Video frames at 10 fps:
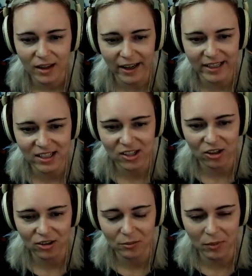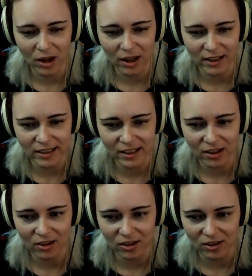installed a mod
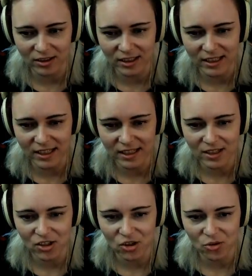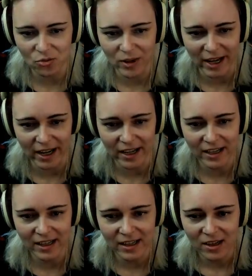called Distant
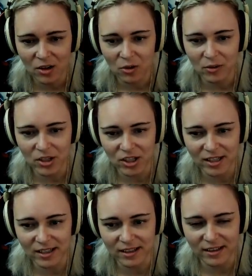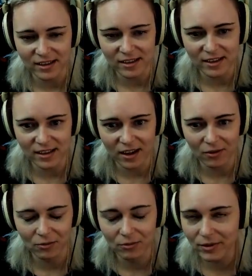Terrain, which is
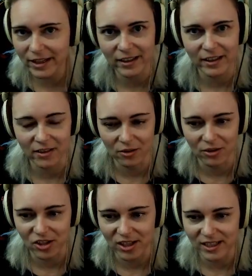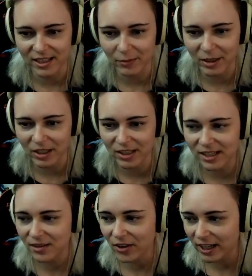really gorgeous. I'm gonna
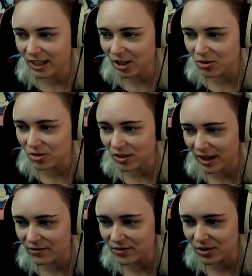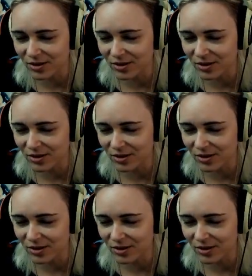see if I can go drive?